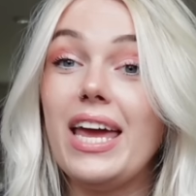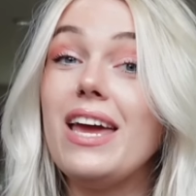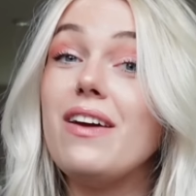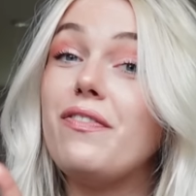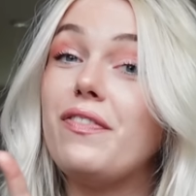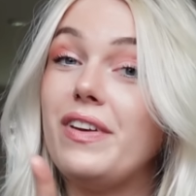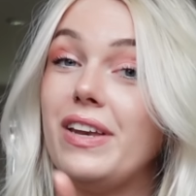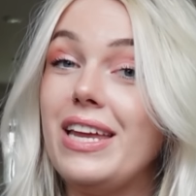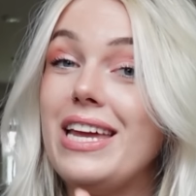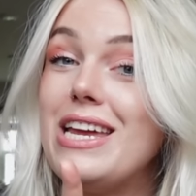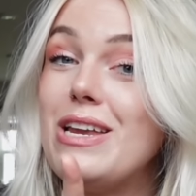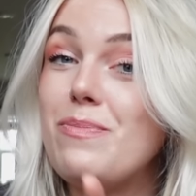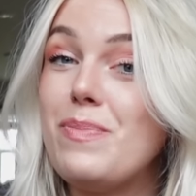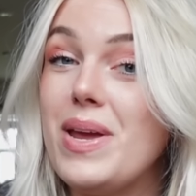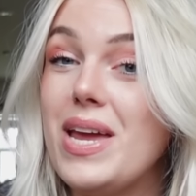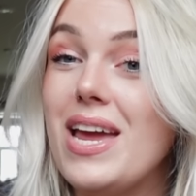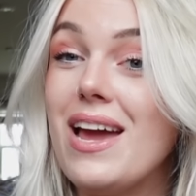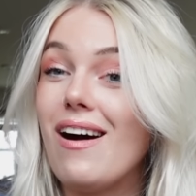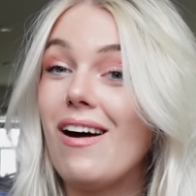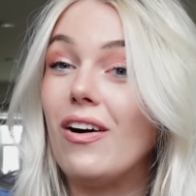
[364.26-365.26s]
if need
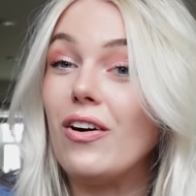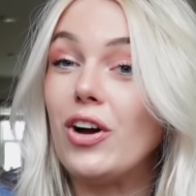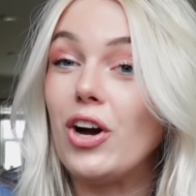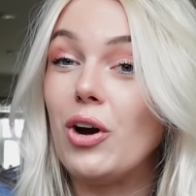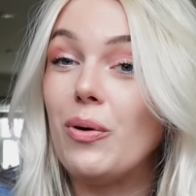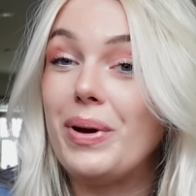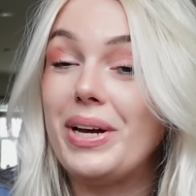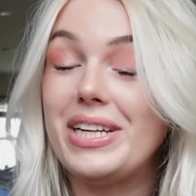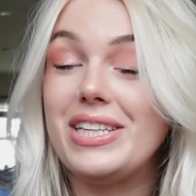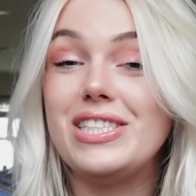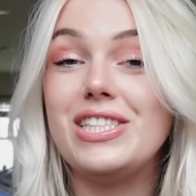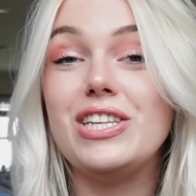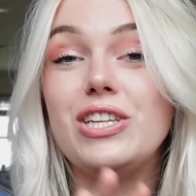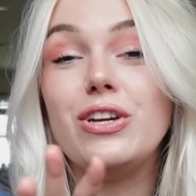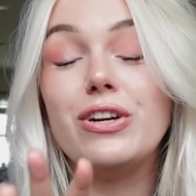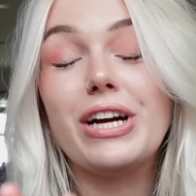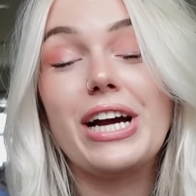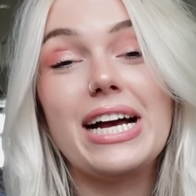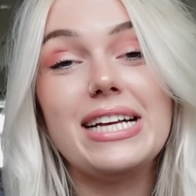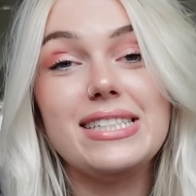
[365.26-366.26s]
be, I'll go into
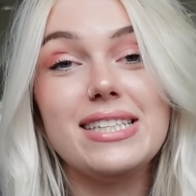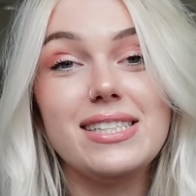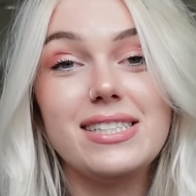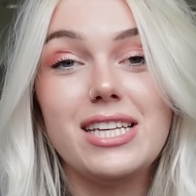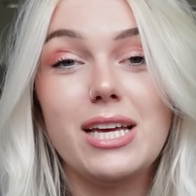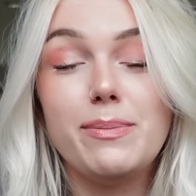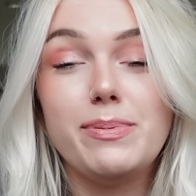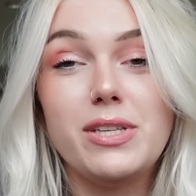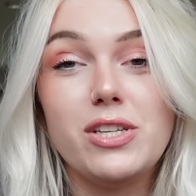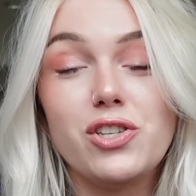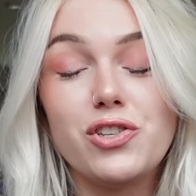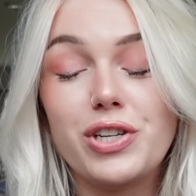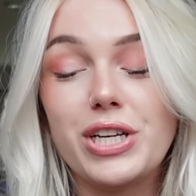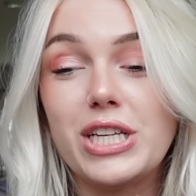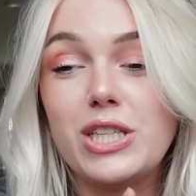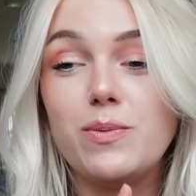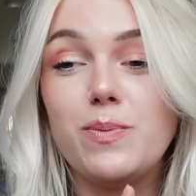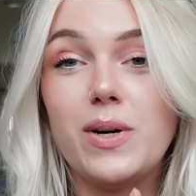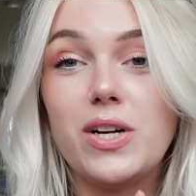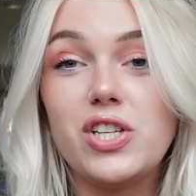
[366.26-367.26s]
your guys' tips and
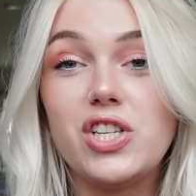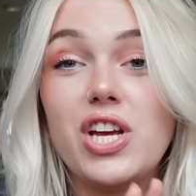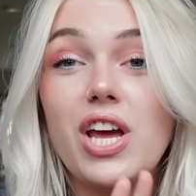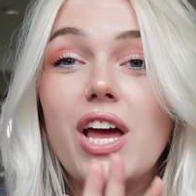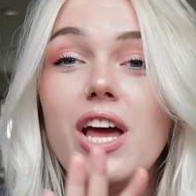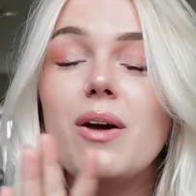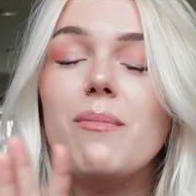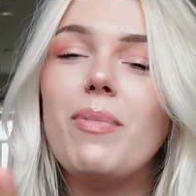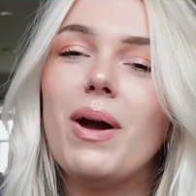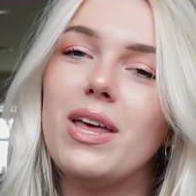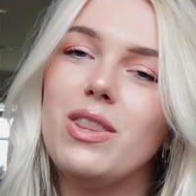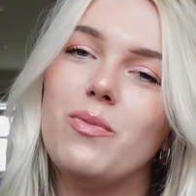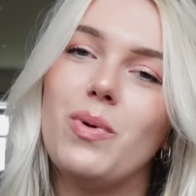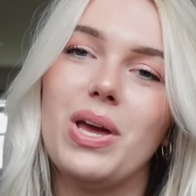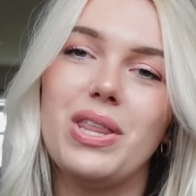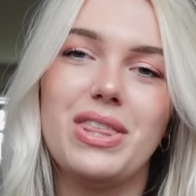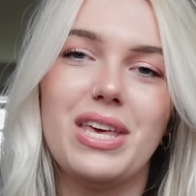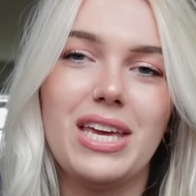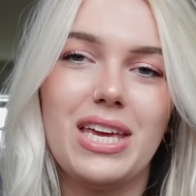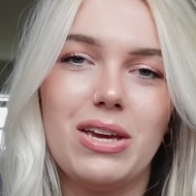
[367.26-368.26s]
tricks, which, by the
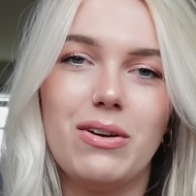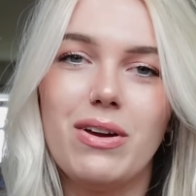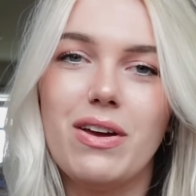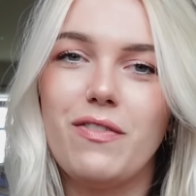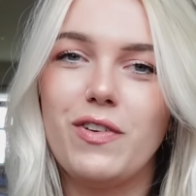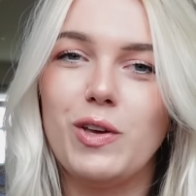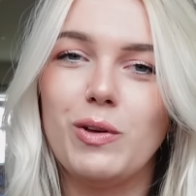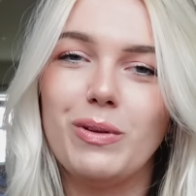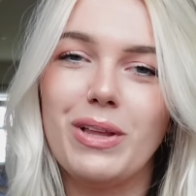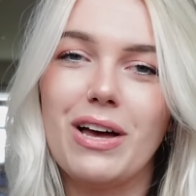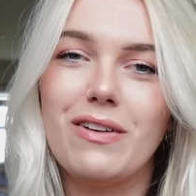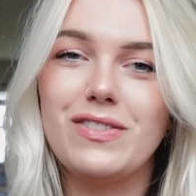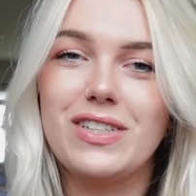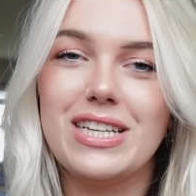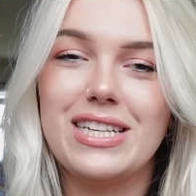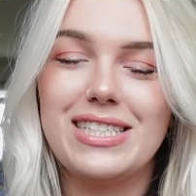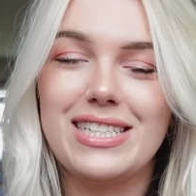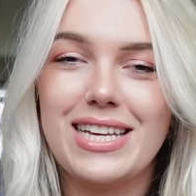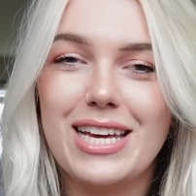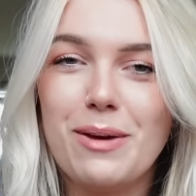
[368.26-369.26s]
way, thank you if you
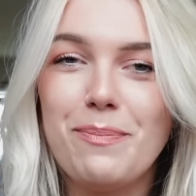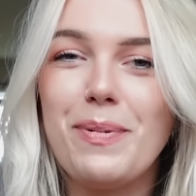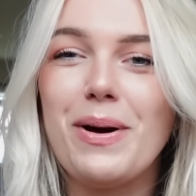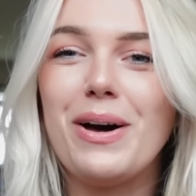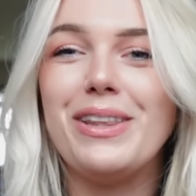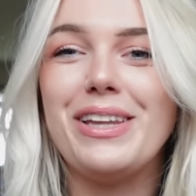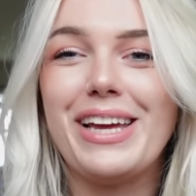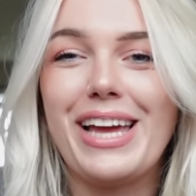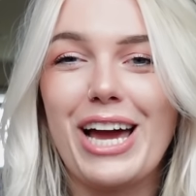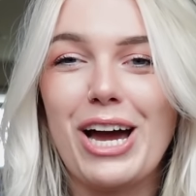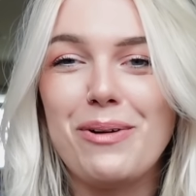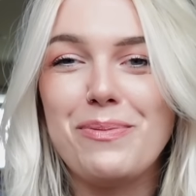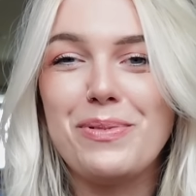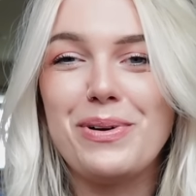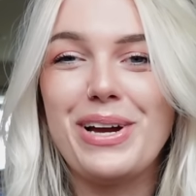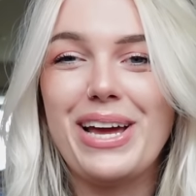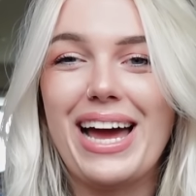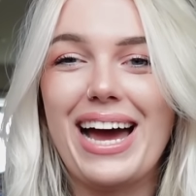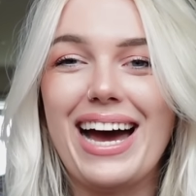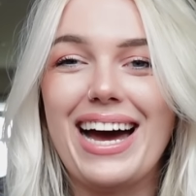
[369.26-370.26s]
left a tip on the
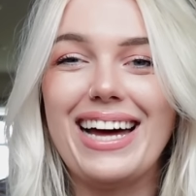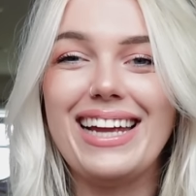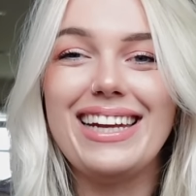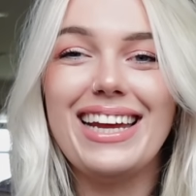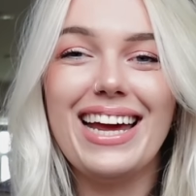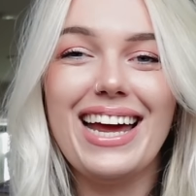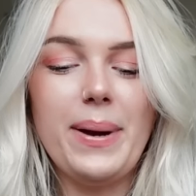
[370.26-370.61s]
cowboy hat.